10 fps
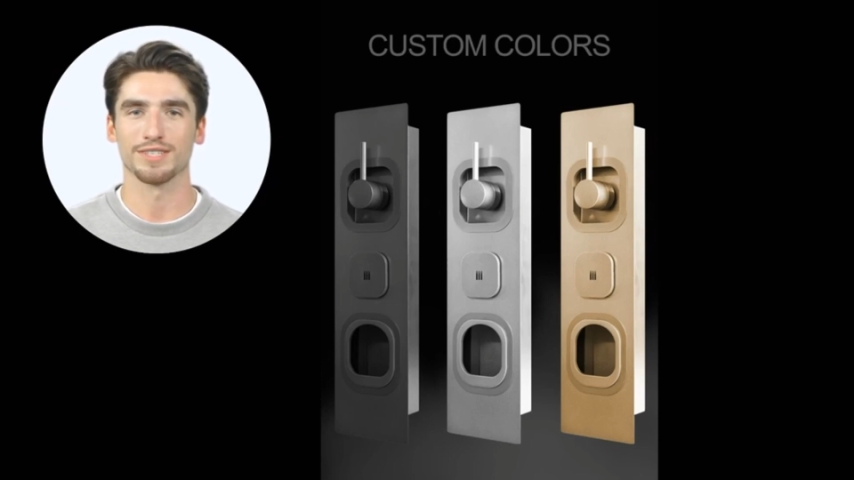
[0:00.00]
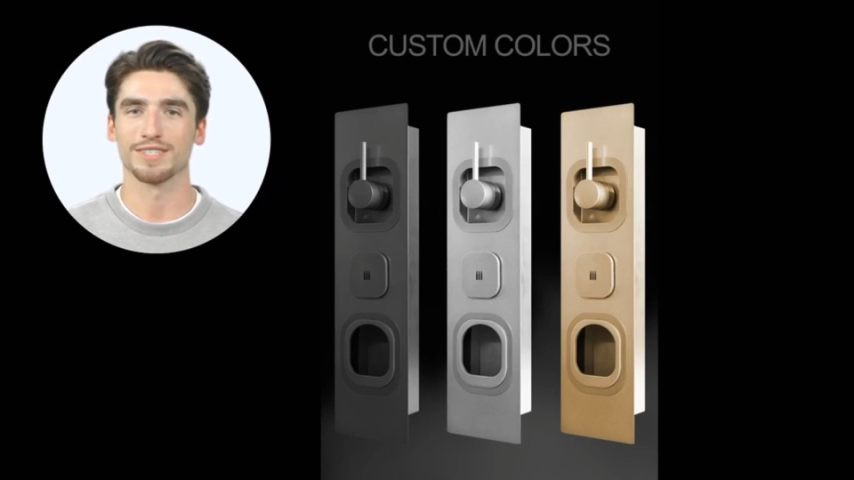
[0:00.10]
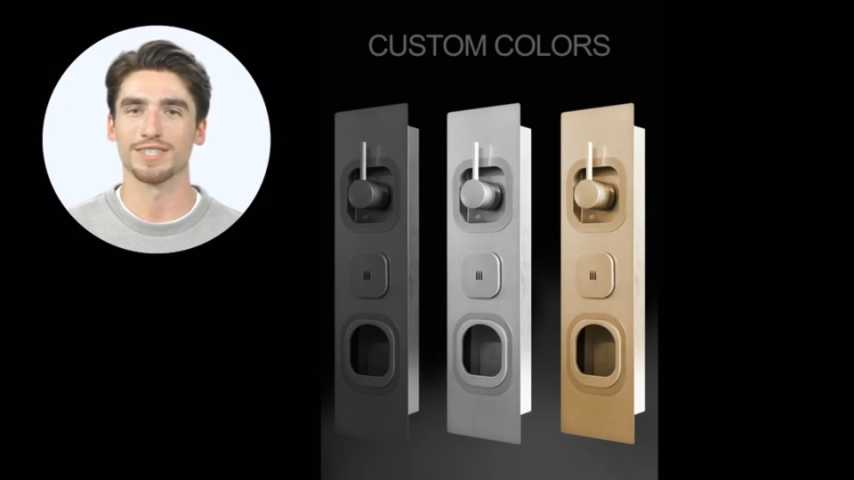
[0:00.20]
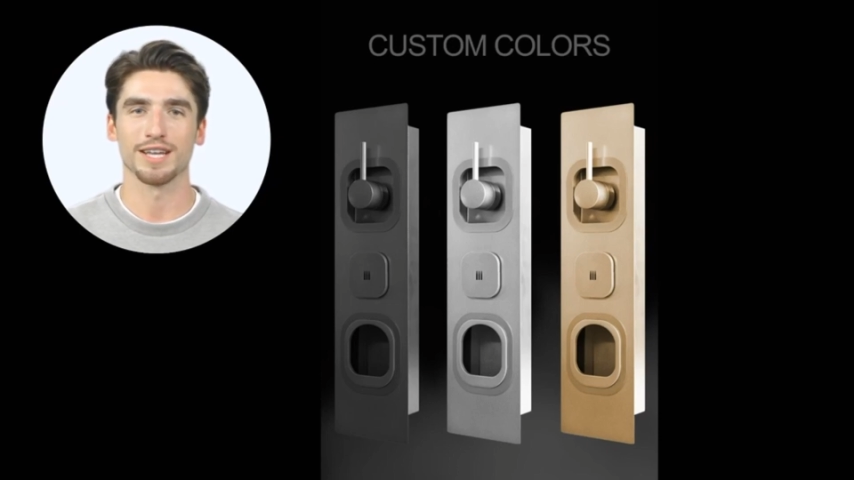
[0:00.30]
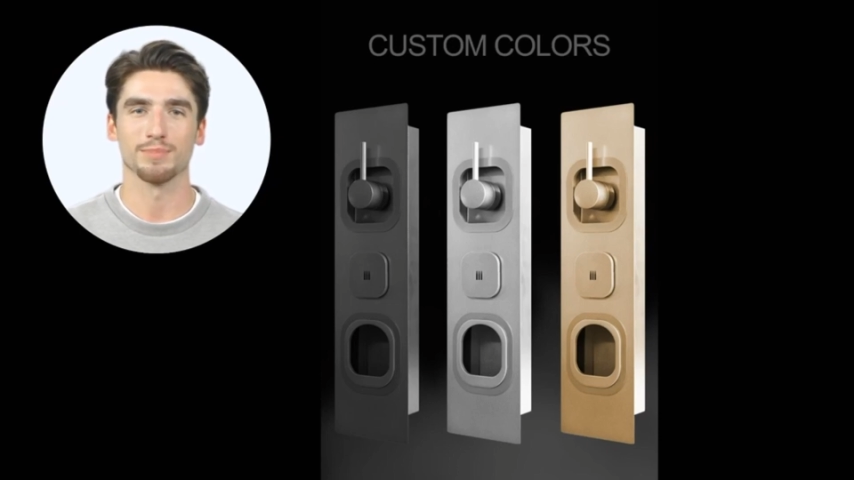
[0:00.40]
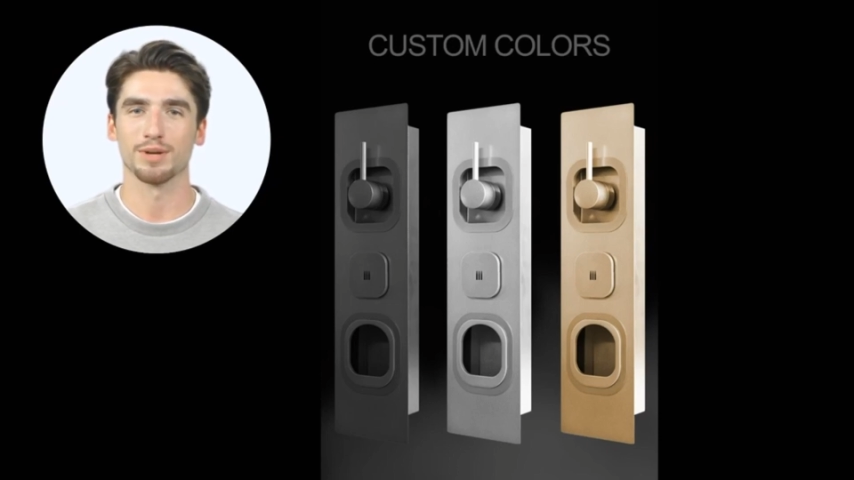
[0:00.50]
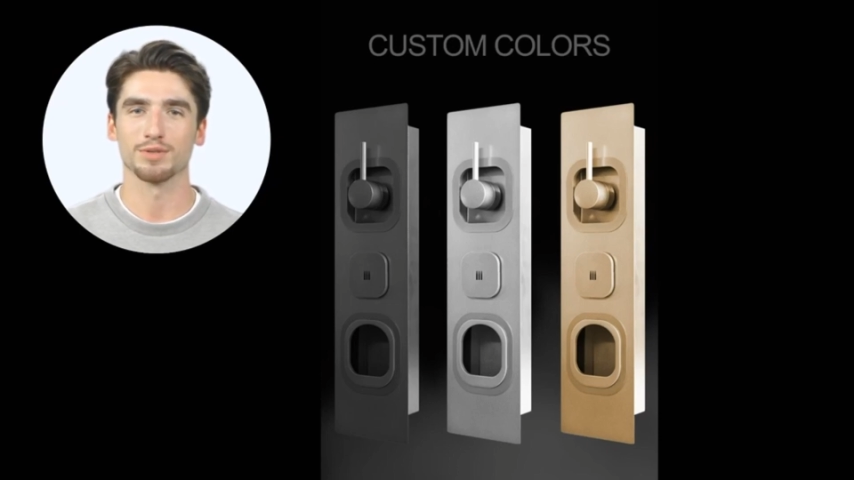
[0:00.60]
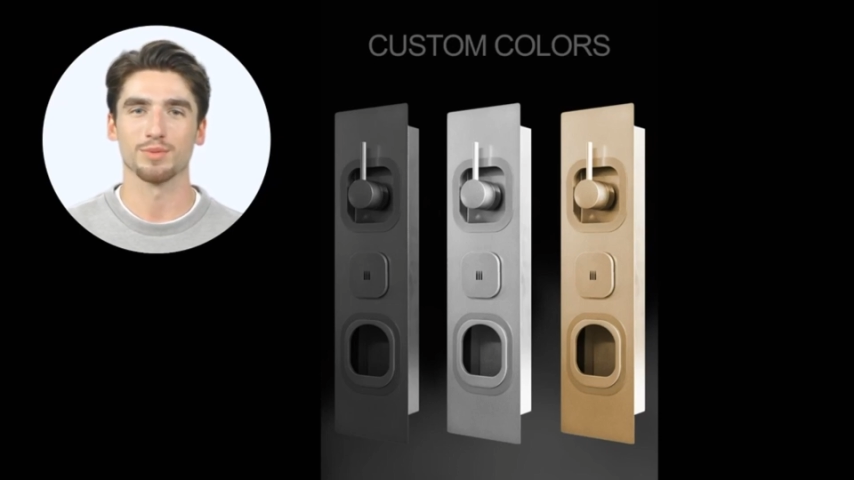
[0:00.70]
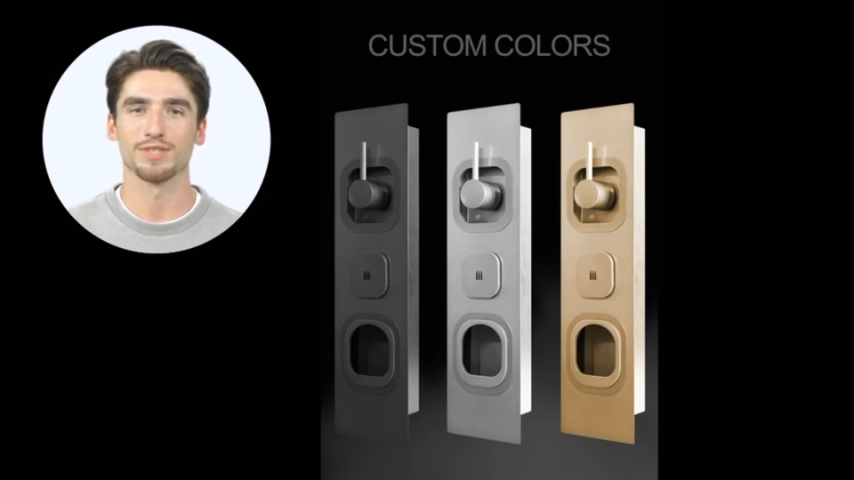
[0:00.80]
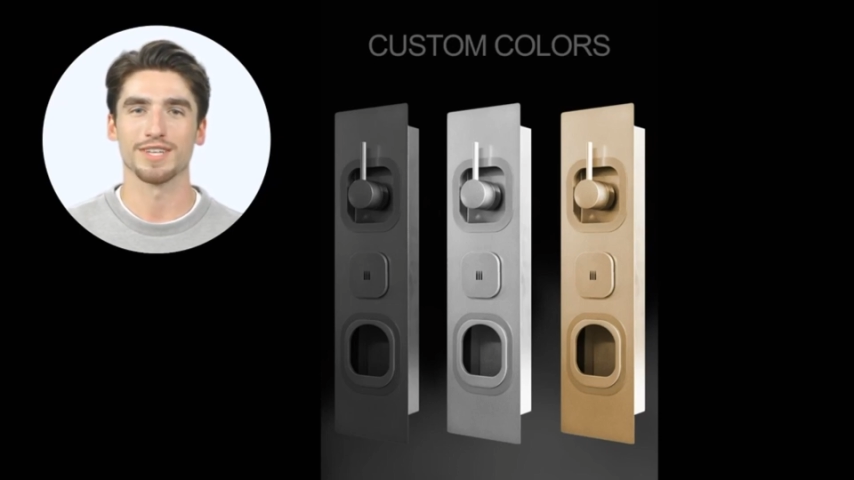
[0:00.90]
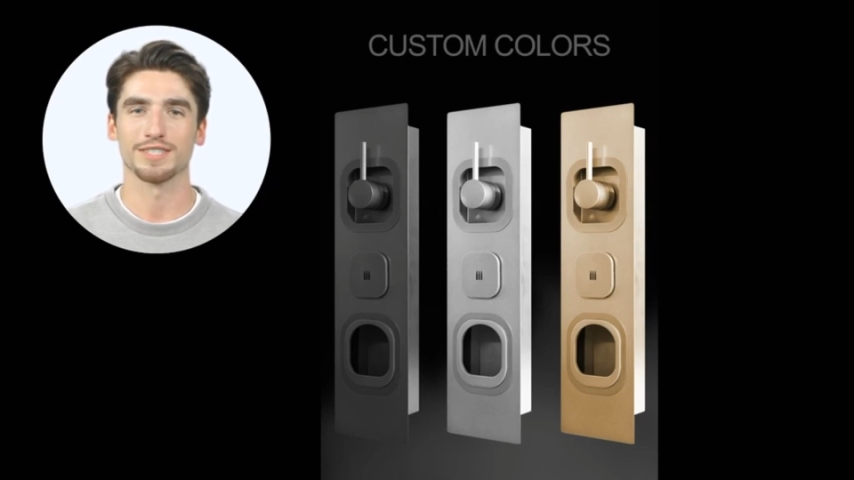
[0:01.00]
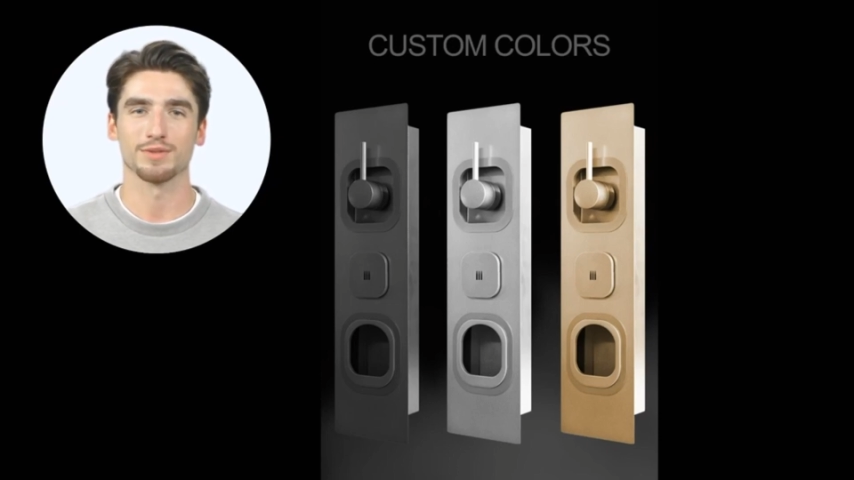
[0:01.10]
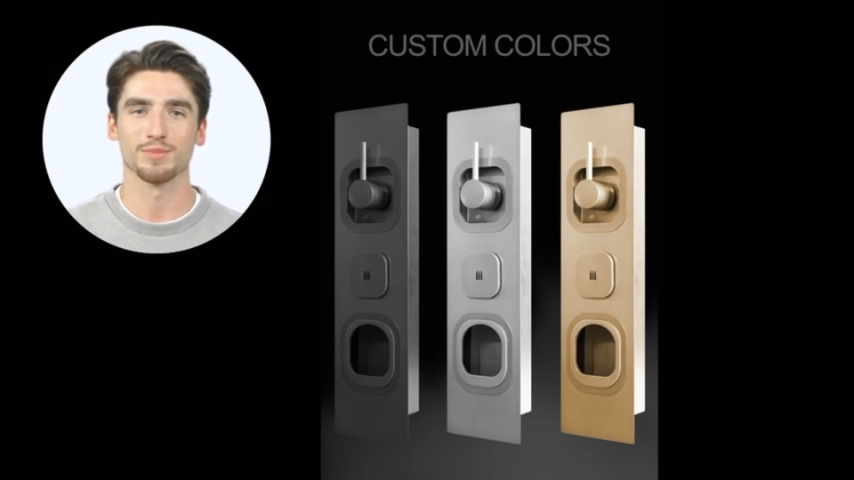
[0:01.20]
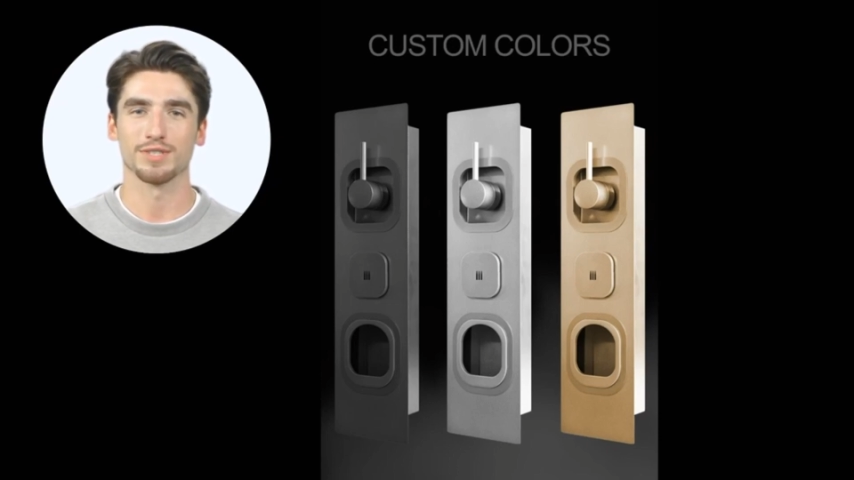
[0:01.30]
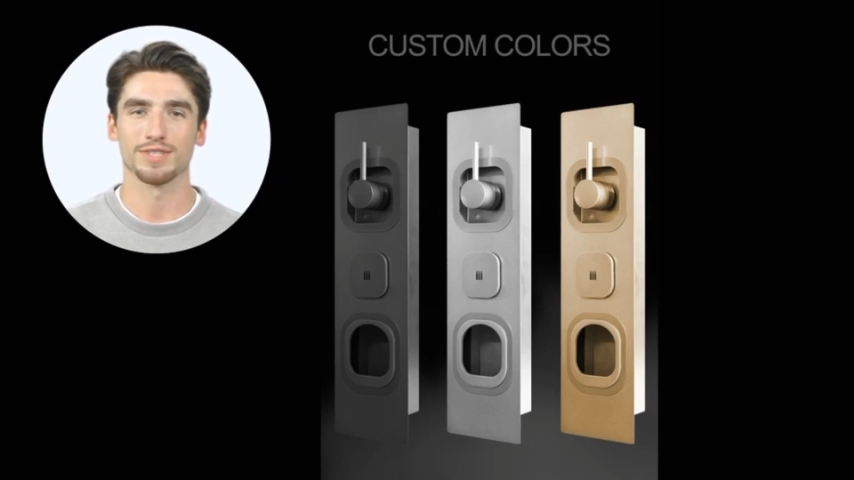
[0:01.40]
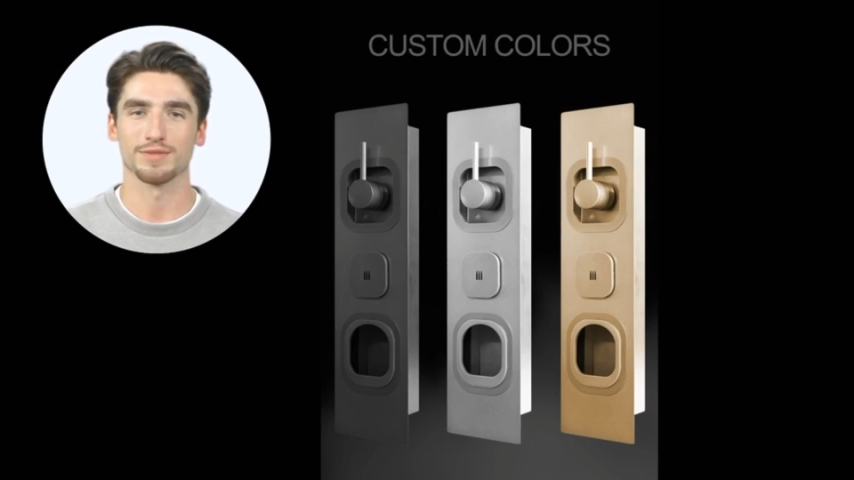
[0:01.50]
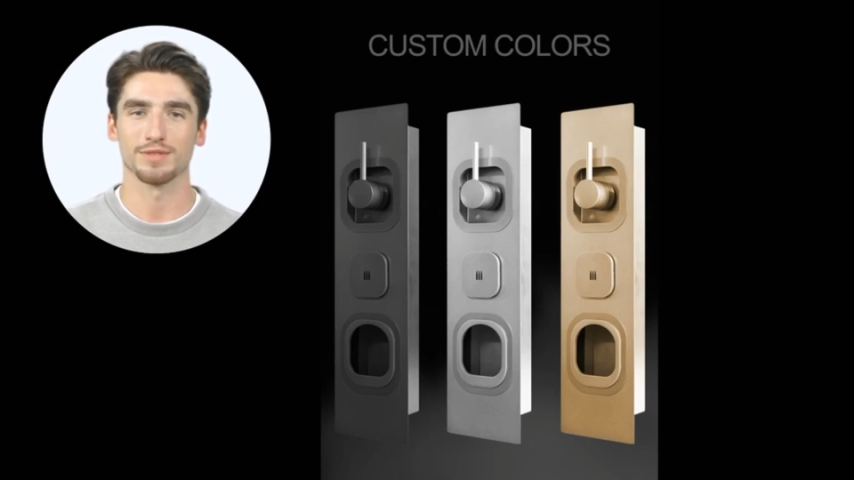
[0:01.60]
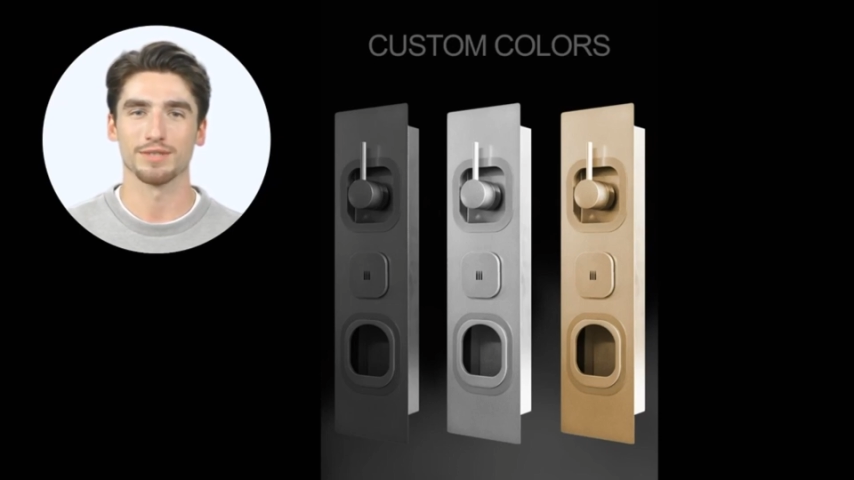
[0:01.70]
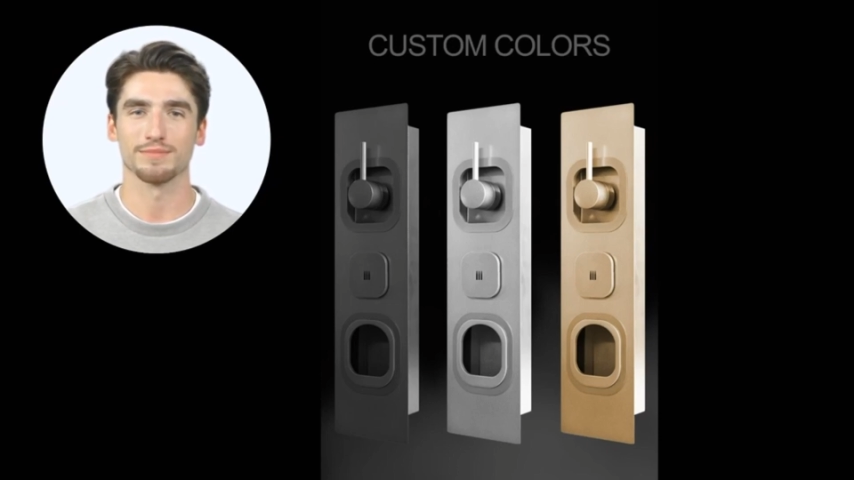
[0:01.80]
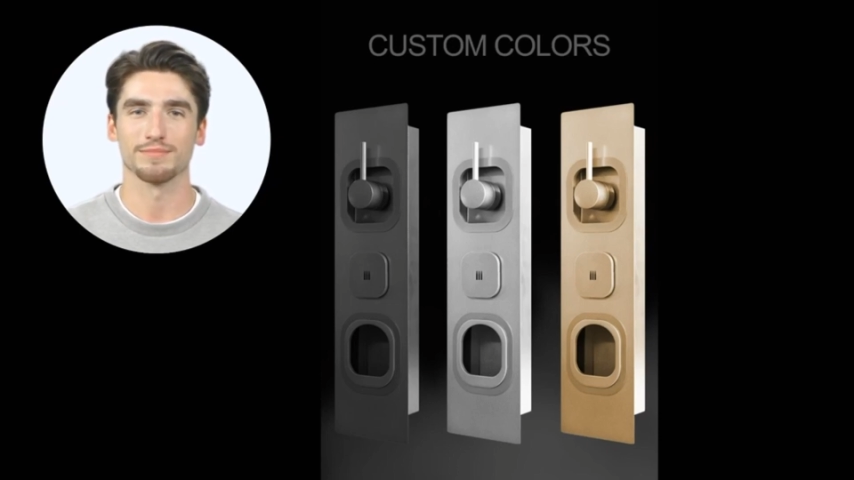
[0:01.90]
escape into a sensory symphony.